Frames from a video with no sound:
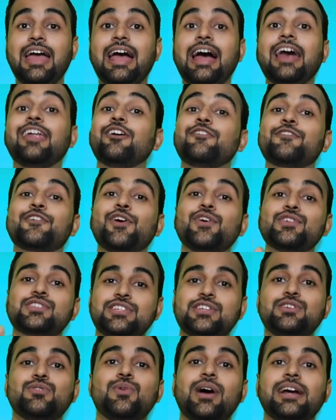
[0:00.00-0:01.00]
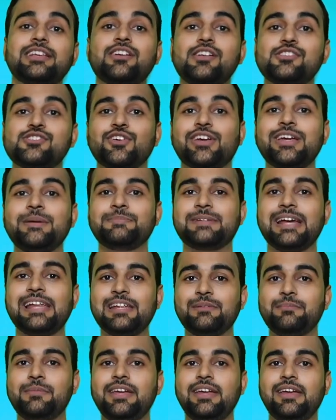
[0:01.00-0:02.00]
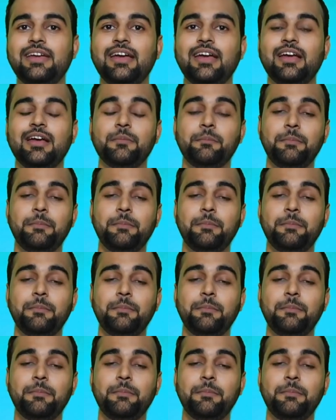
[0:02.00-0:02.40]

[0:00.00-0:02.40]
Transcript: and of course you guys also keep telling me